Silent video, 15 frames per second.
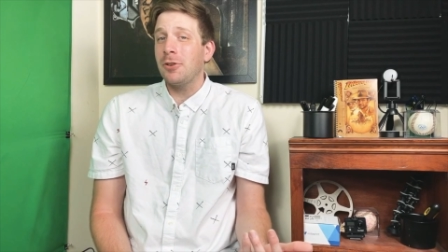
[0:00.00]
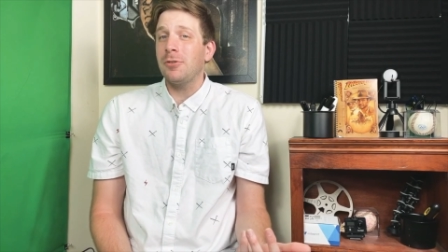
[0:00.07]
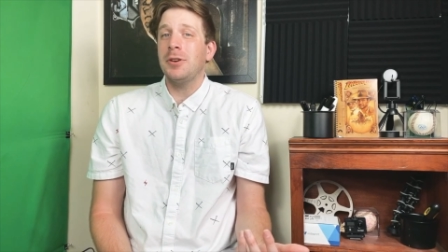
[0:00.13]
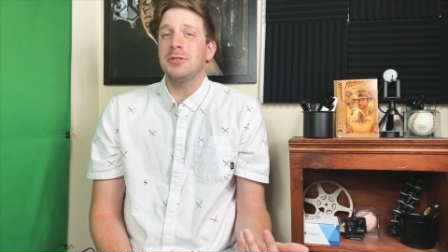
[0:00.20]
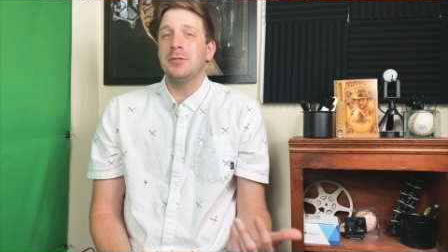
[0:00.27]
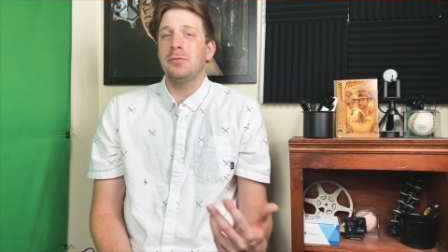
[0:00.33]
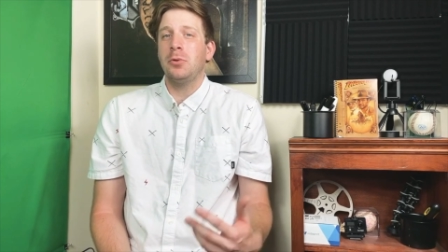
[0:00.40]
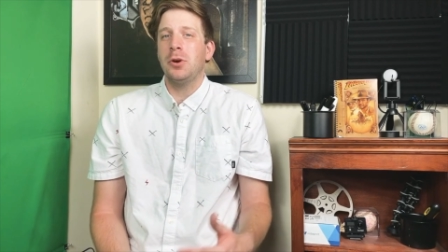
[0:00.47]

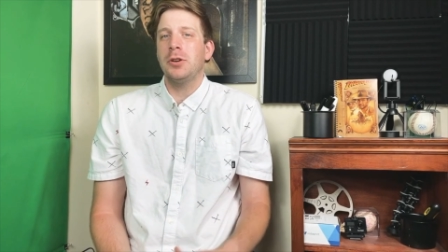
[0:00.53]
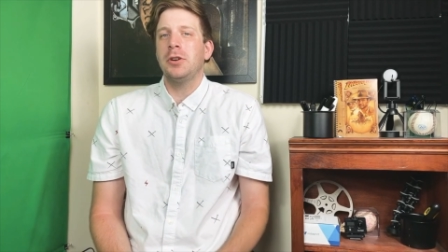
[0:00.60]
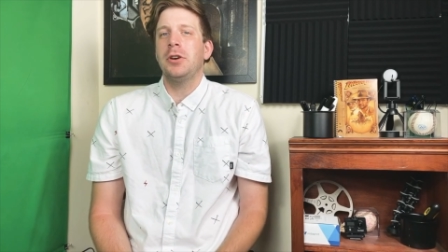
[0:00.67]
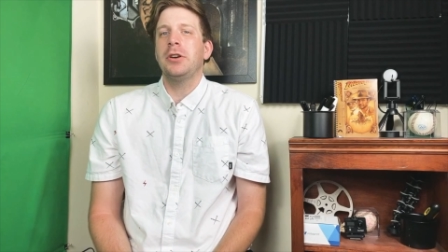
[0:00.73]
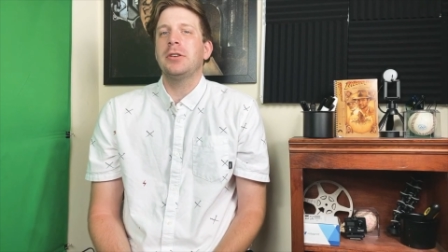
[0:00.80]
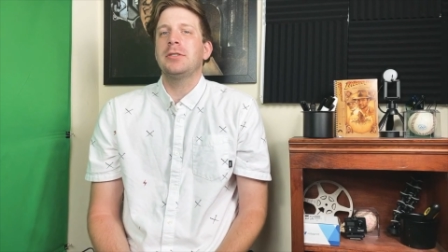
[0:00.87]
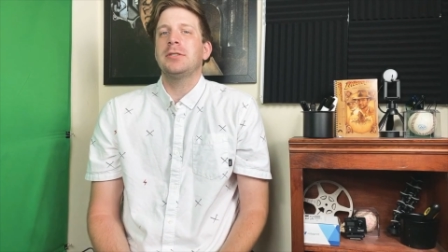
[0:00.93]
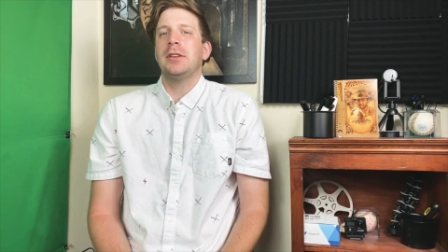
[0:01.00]
Reservoir
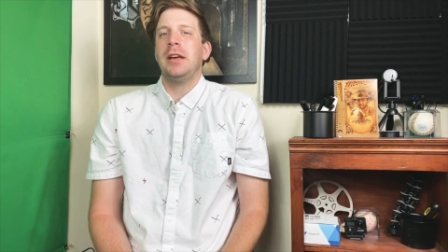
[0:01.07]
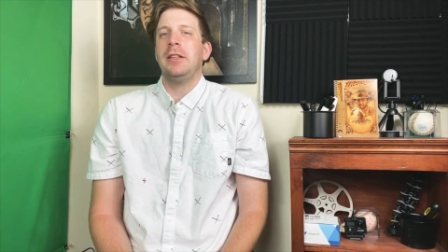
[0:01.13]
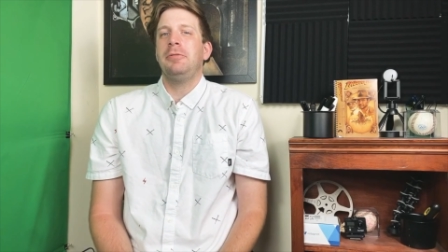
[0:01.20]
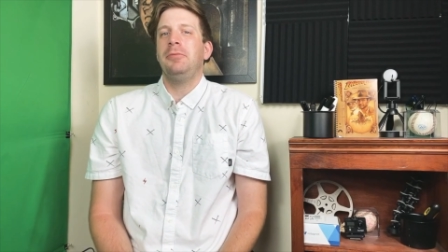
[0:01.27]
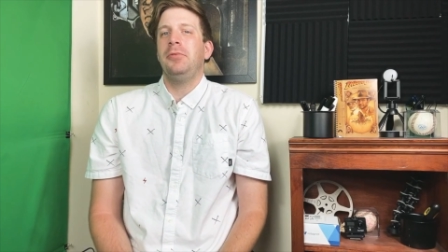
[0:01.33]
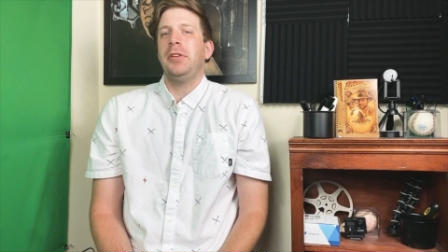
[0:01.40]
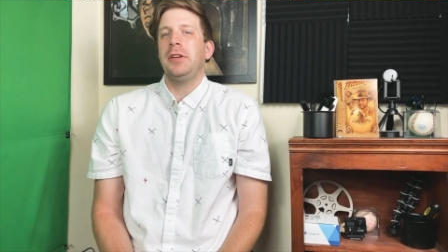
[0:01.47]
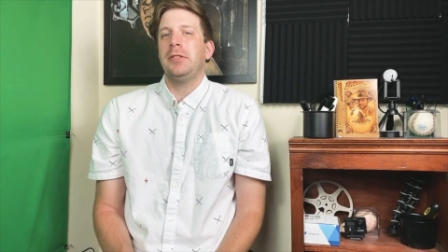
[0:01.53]
Dogs, I
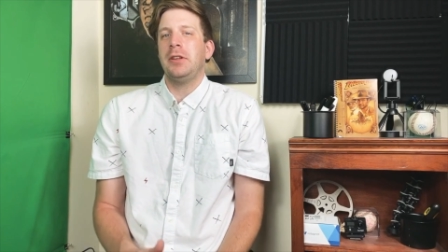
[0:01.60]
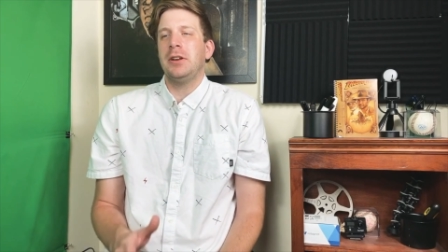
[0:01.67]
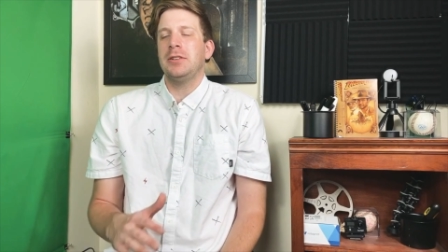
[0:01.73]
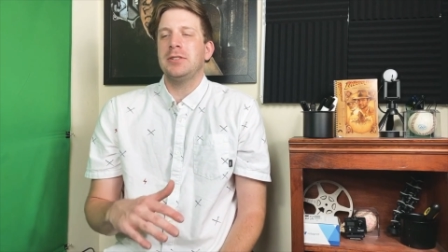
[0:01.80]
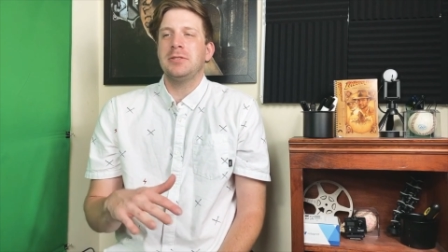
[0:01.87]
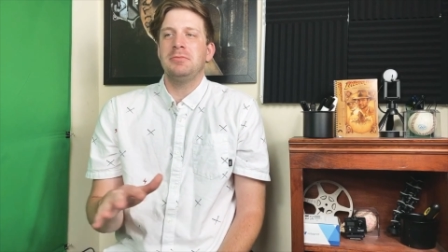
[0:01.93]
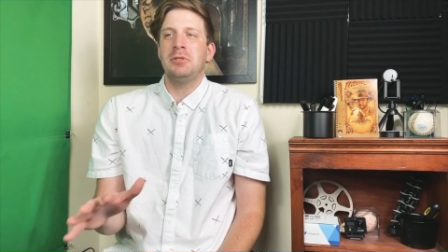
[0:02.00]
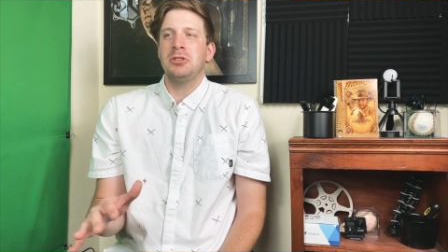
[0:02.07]
think that
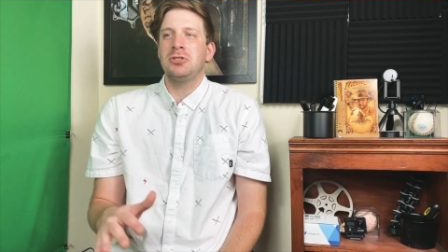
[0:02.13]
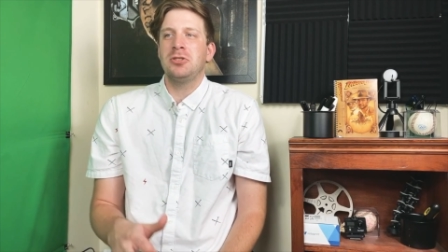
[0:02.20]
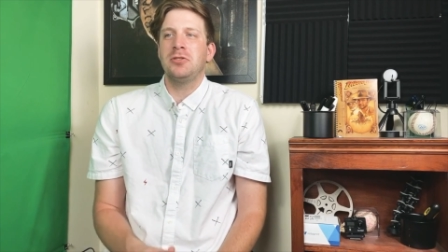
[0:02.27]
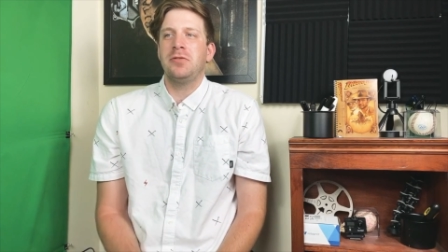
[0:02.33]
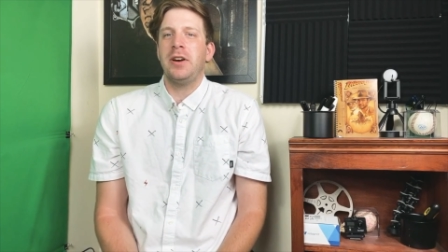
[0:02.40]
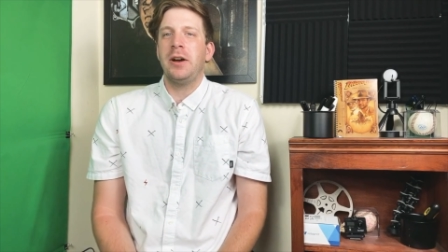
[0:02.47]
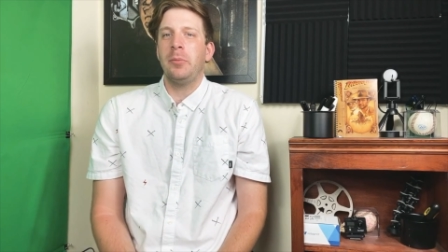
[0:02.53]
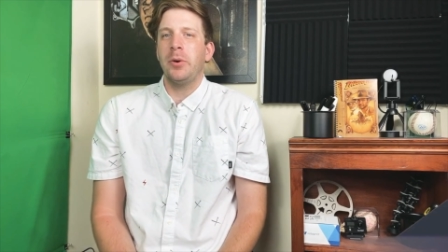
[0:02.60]
it's it's just
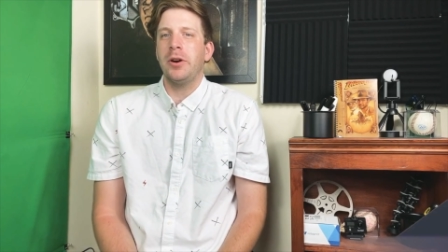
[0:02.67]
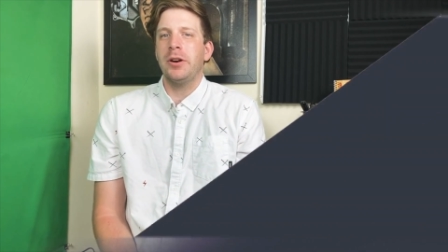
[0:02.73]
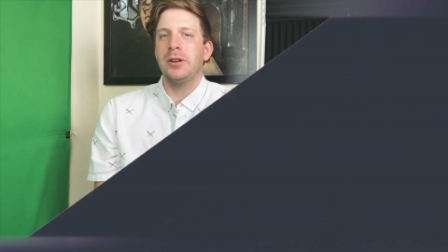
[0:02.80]
fine where it